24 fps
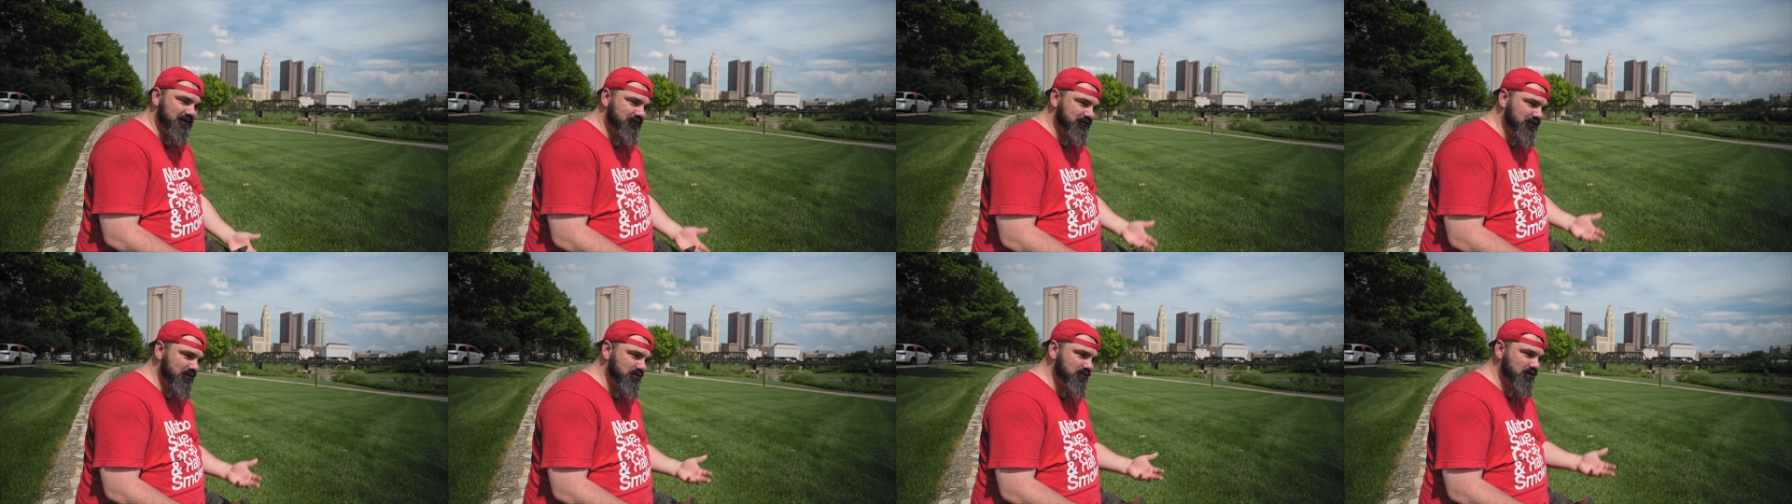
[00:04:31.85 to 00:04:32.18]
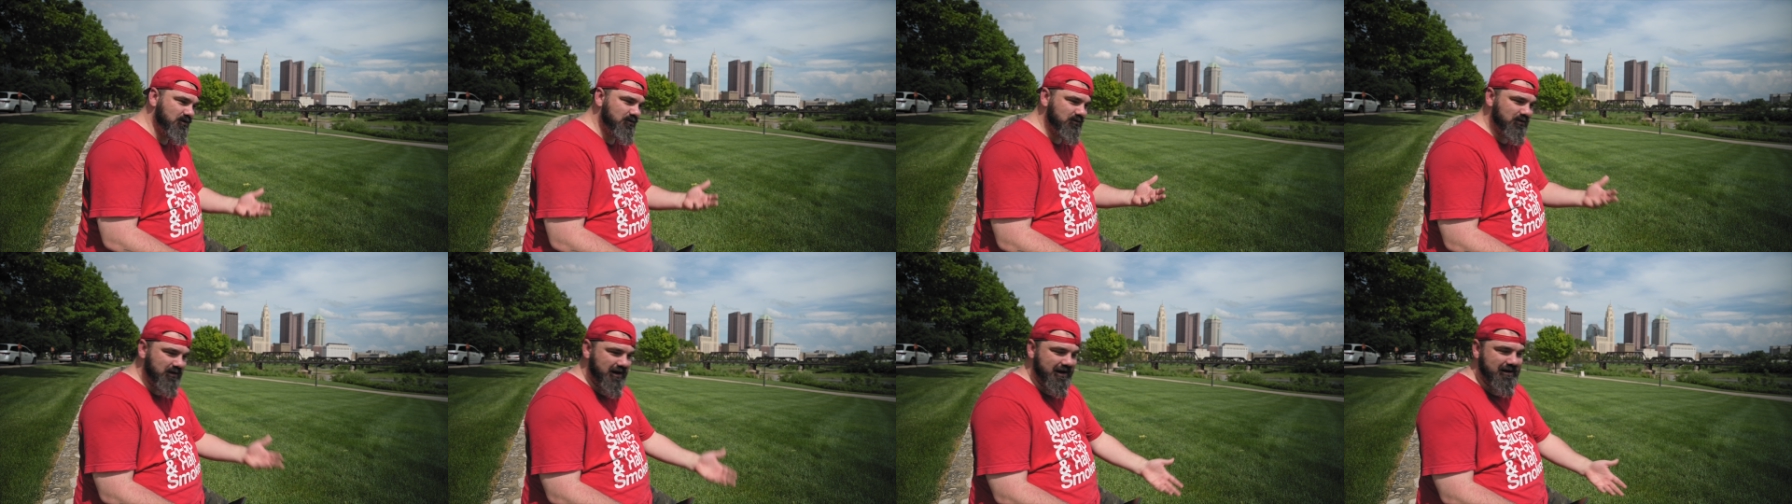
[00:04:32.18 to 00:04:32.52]
If you
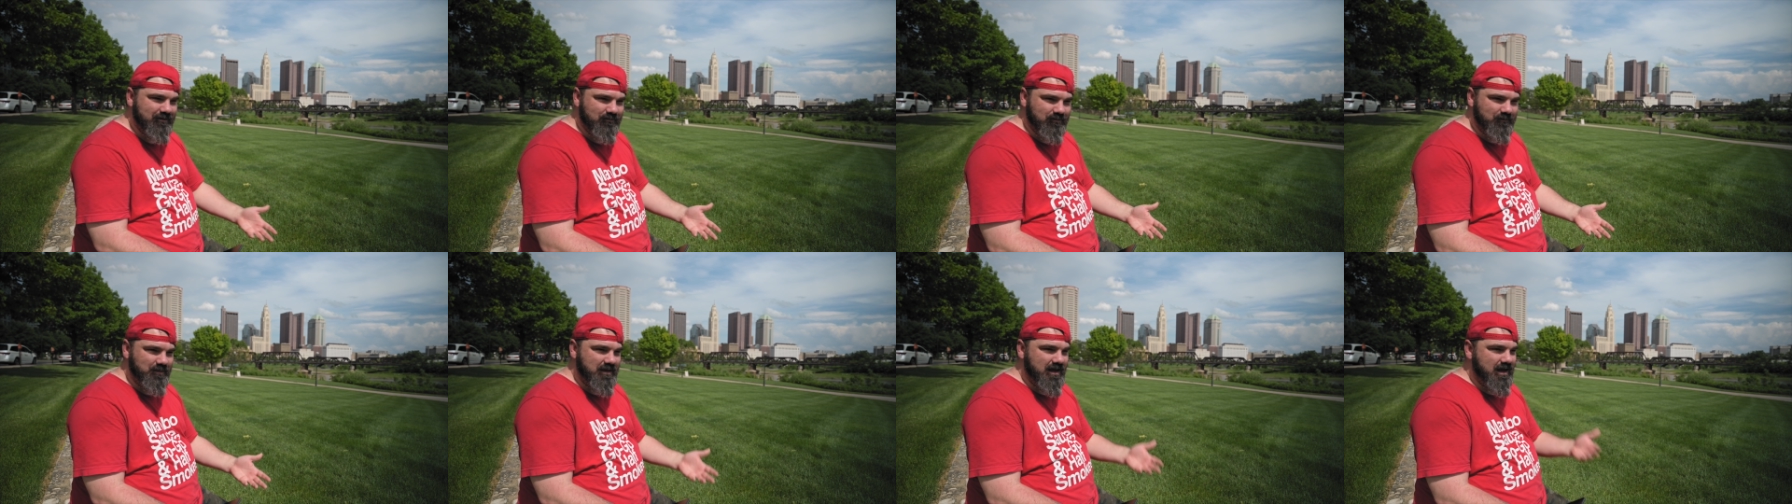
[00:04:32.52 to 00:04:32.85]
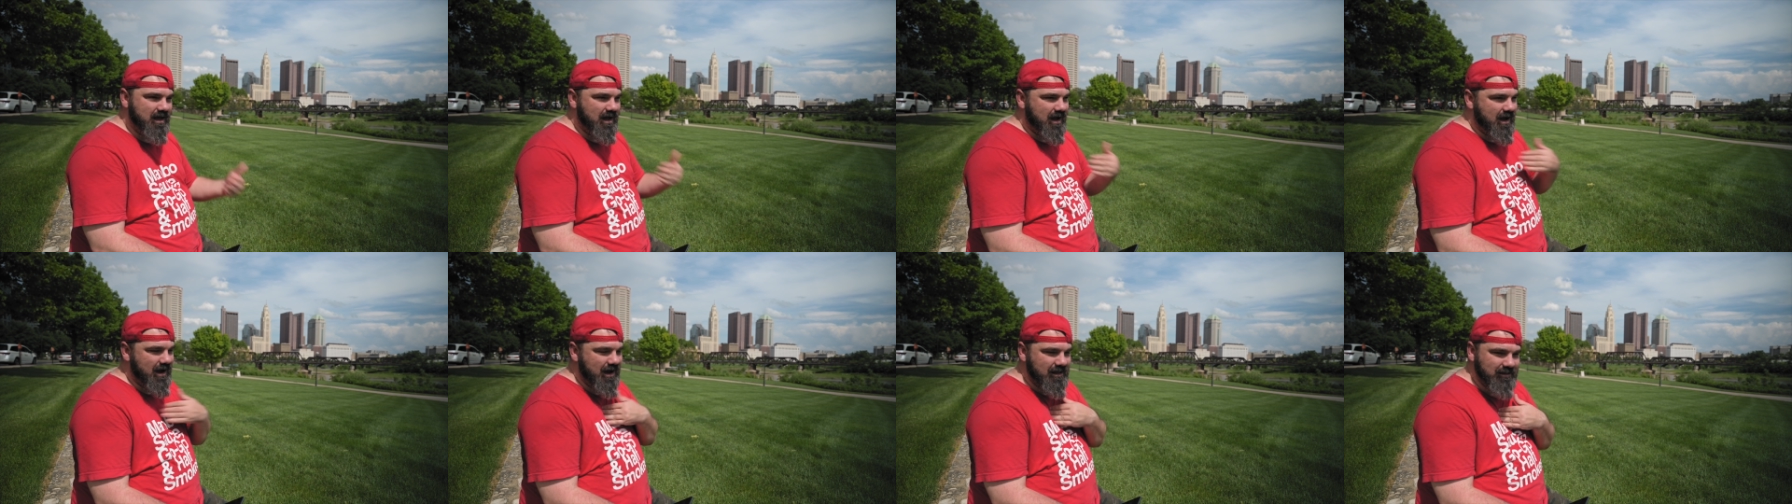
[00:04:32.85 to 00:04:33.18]
don't like,
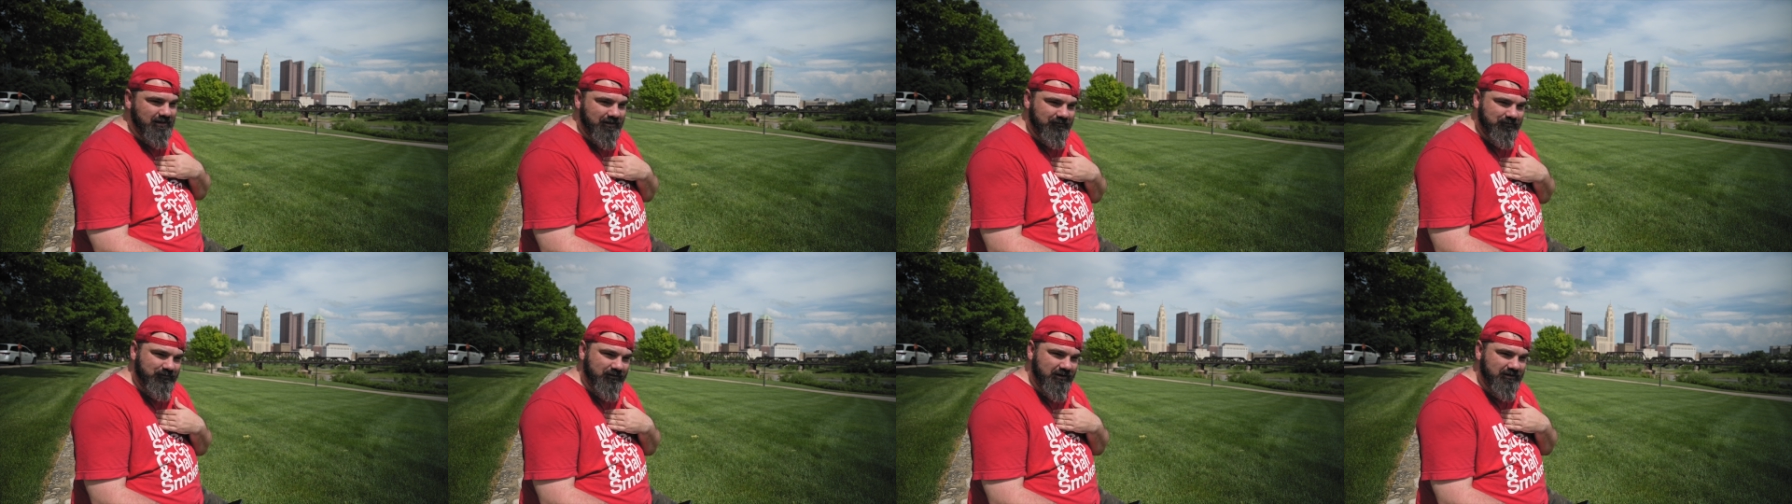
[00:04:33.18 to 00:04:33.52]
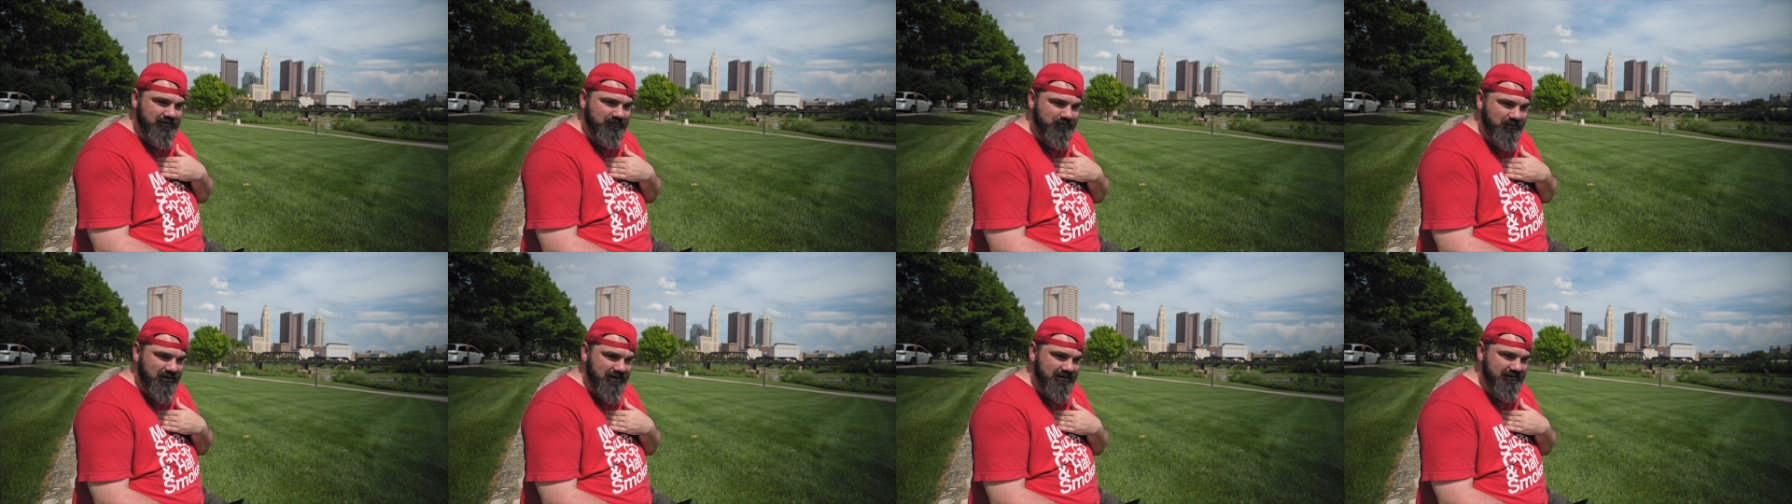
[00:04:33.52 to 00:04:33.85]
I love
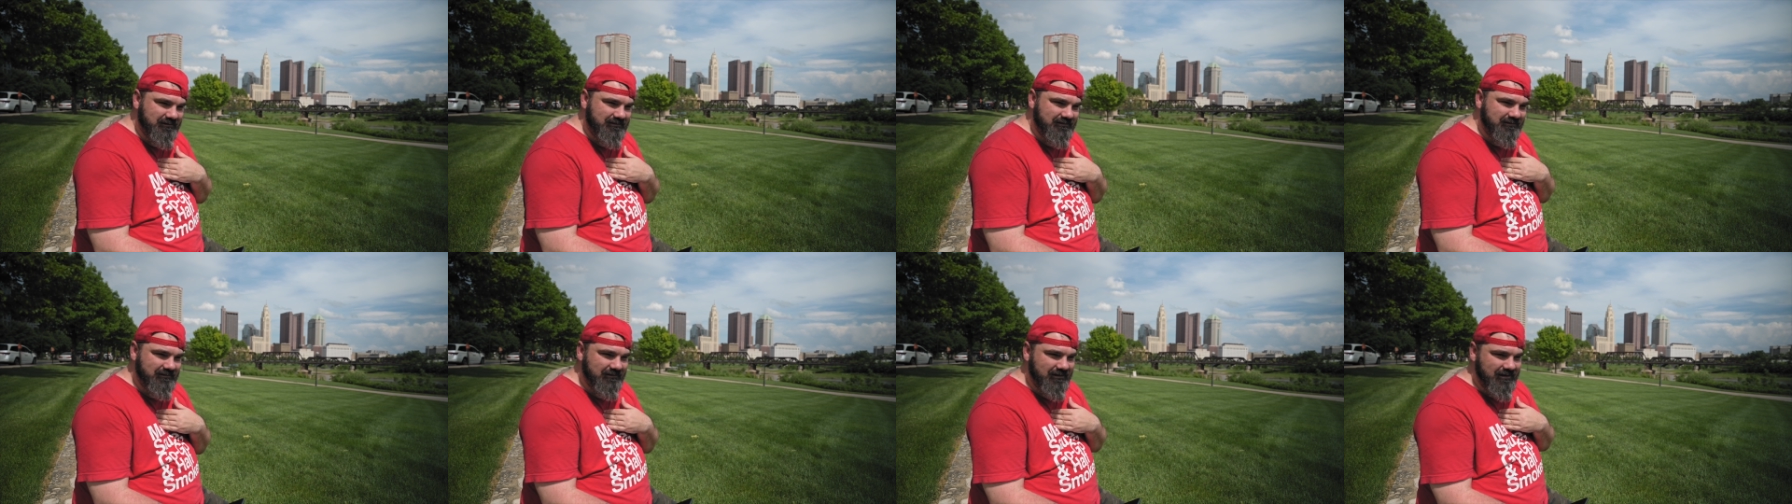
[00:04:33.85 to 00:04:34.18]
Fresh Prince.